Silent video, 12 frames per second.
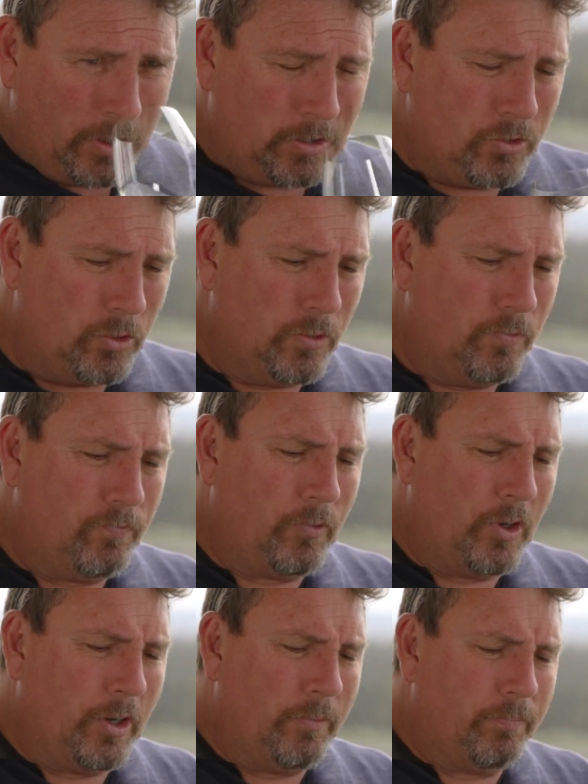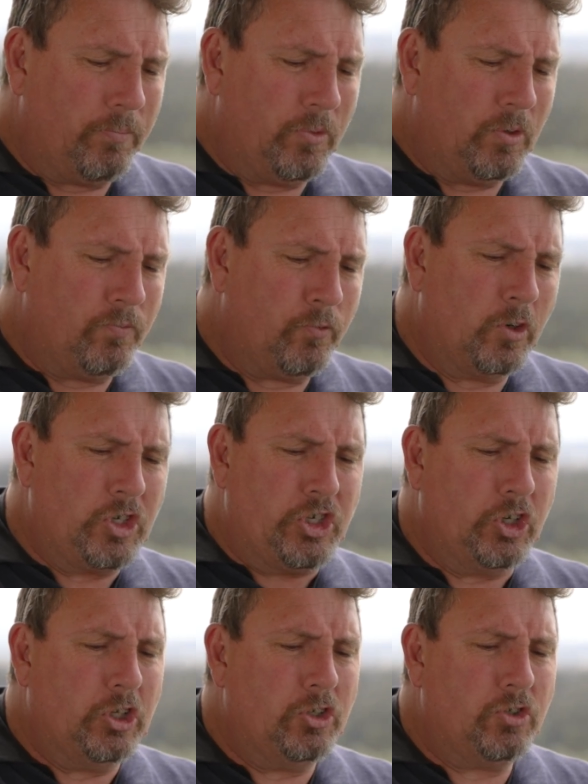sort of fresh
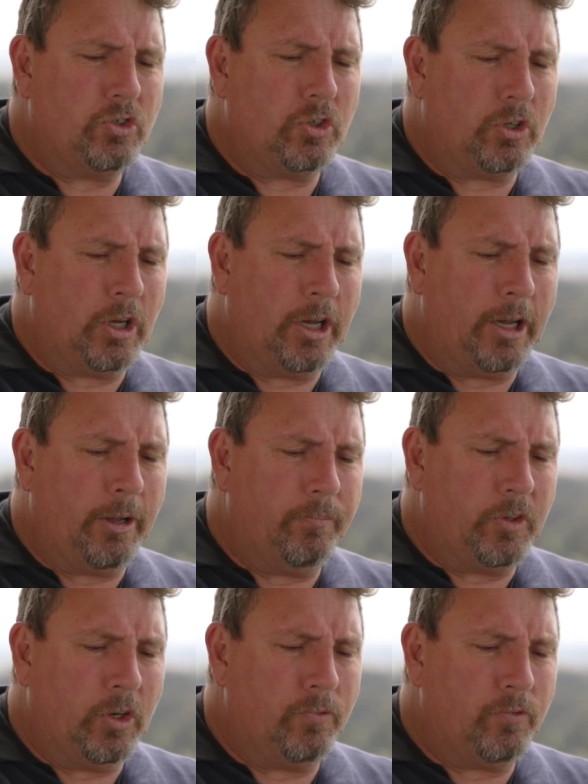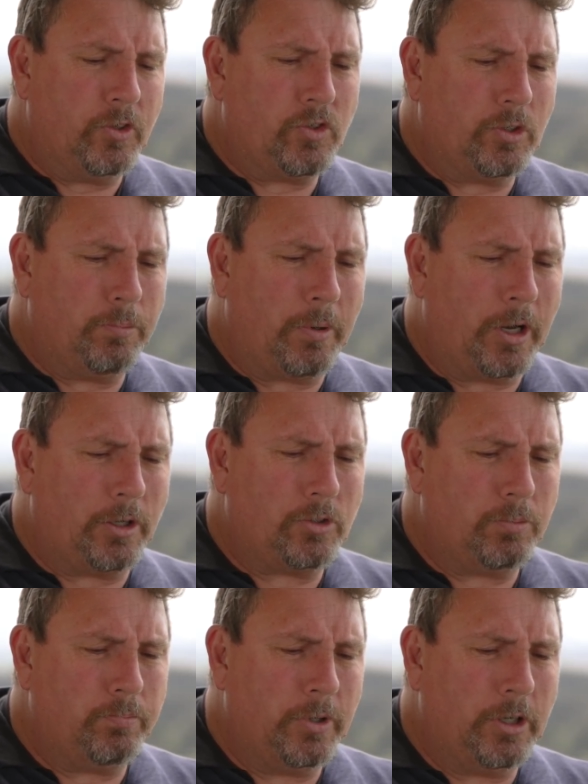yeast, freshly
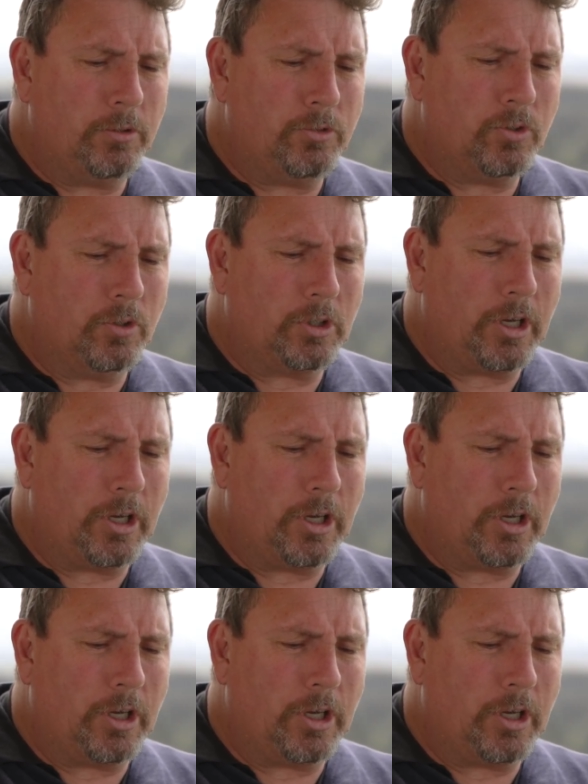baked bread sort of